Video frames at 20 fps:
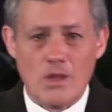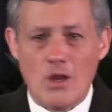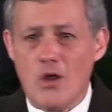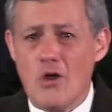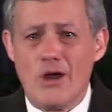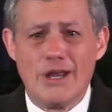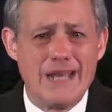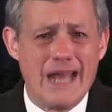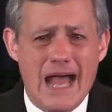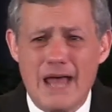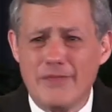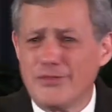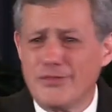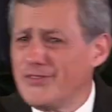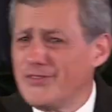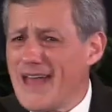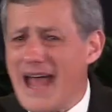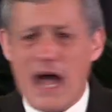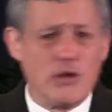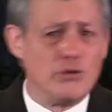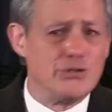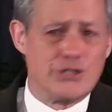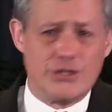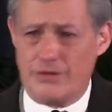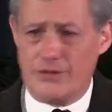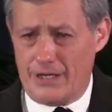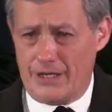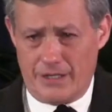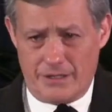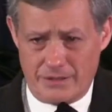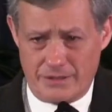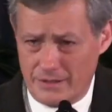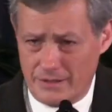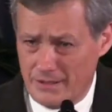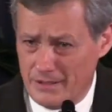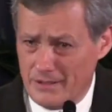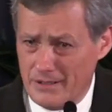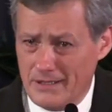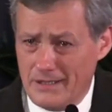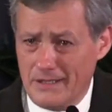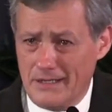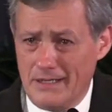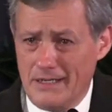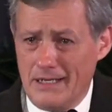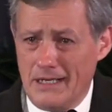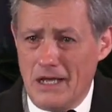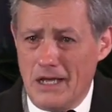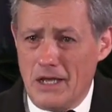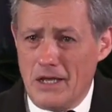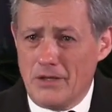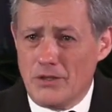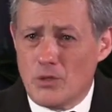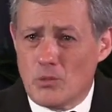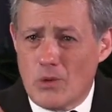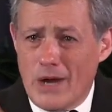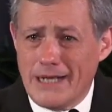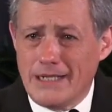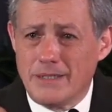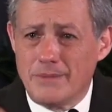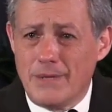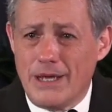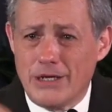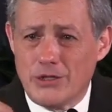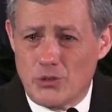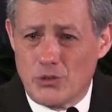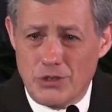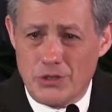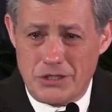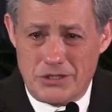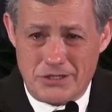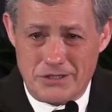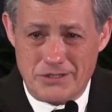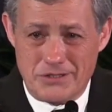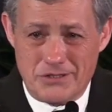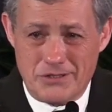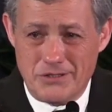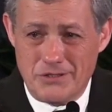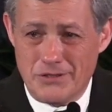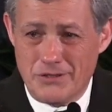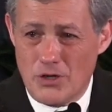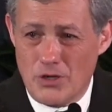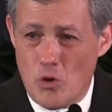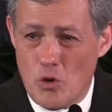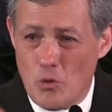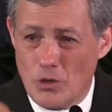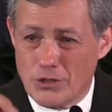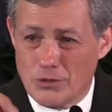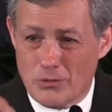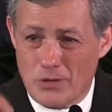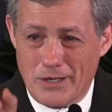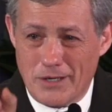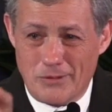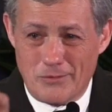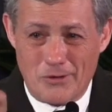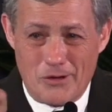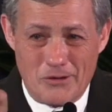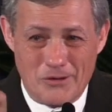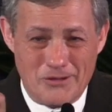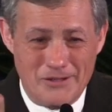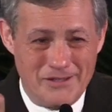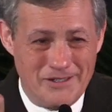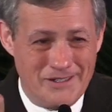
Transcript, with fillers: on a thousand things, the right to make choices on what's right and wrong.